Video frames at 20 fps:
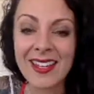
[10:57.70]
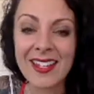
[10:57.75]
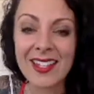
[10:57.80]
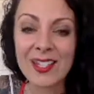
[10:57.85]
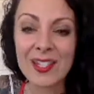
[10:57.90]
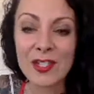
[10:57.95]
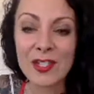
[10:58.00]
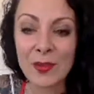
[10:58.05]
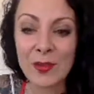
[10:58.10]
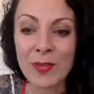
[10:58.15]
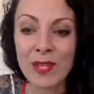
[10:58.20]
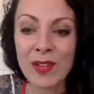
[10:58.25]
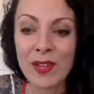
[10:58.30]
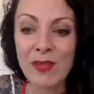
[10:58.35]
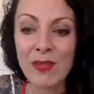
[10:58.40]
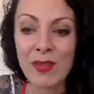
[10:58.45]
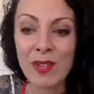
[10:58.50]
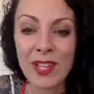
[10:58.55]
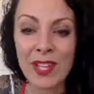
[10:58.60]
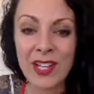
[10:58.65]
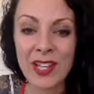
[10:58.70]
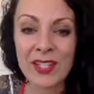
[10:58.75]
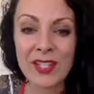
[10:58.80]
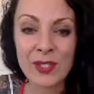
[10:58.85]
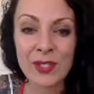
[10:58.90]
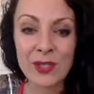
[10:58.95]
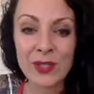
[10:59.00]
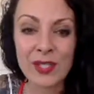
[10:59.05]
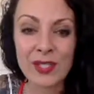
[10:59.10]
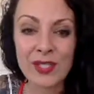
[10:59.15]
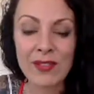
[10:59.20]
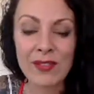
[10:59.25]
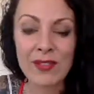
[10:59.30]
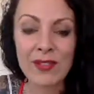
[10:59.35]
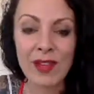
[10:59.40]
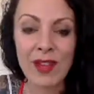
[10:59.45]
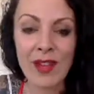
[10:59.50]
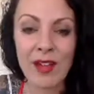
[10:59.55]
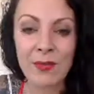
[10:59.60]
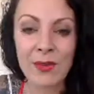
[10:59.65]
She'll be a really good source of
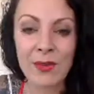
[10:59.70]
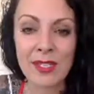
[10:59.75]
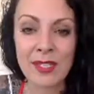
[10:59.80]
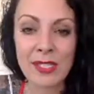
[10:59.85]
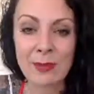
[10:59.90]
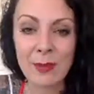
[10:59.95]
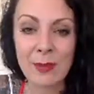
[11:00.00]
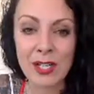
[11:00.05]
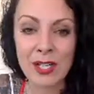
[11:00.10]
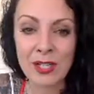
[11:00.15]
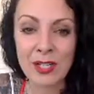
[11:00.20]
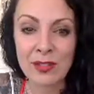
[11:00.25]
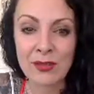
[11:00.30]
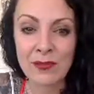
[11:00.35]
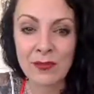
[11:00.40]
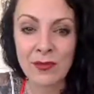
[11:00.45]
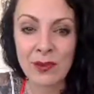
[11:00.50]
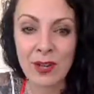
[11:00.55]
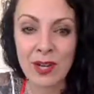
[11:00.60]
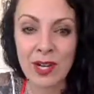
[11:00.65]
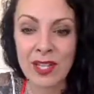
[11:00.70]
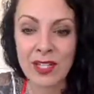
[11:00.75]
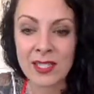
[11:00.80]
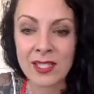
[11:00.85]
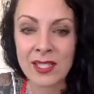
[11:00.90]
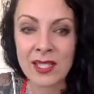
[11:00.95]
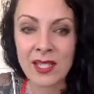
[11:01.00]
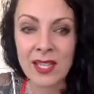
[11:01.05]
inspiration for us,